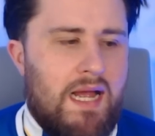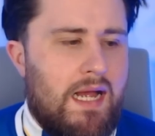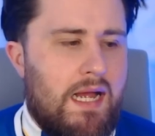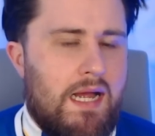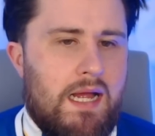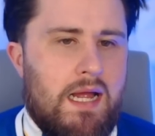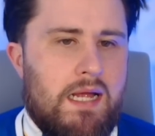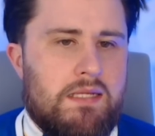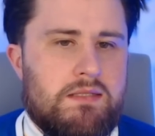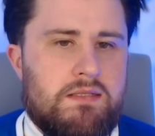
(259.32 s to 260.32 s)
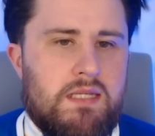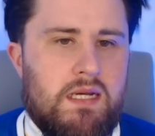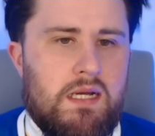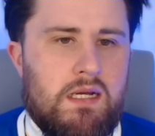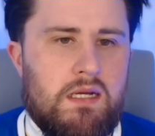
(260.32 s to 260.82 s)
and,
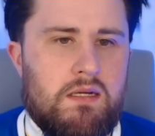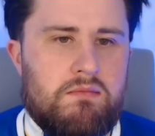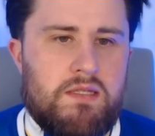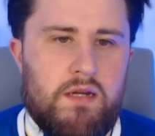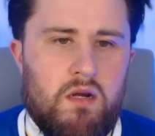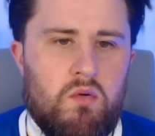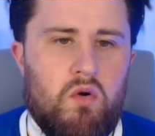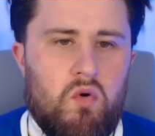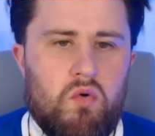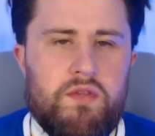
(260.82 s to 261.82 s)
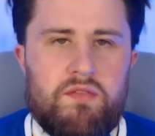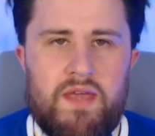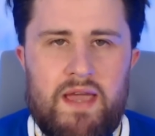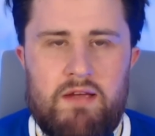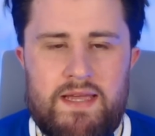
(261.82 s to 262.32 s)
all that
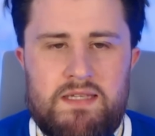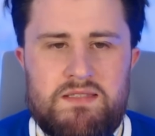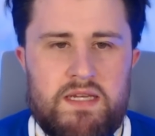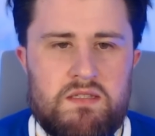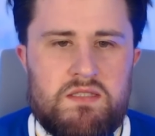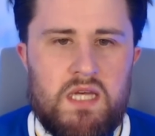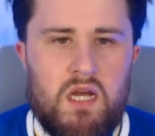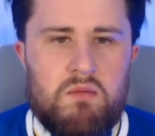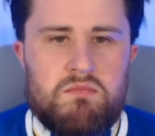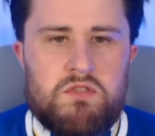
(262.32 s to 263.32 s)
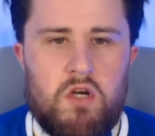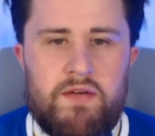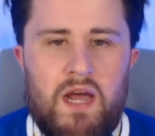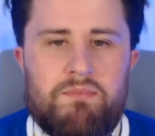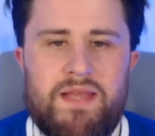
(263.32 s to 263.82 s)
there is in terms
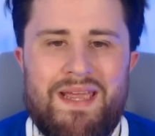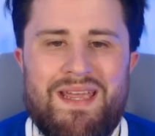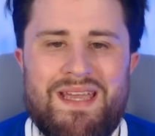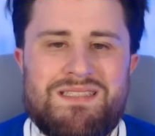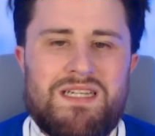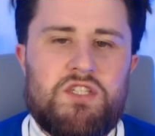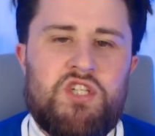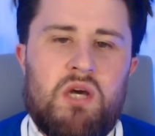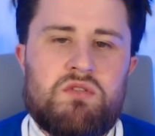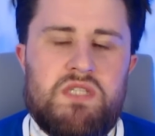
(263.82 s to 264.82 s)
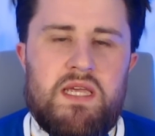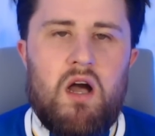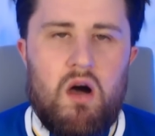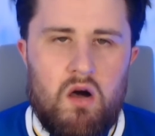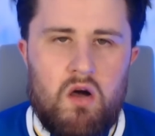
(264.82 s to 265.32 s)
of an update is that Chelsea
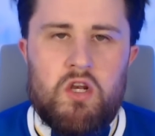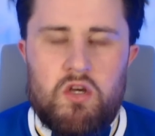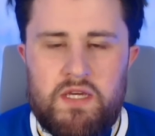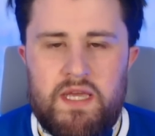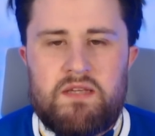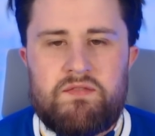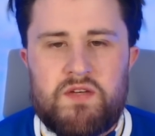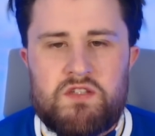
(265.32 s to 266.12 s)
are looking for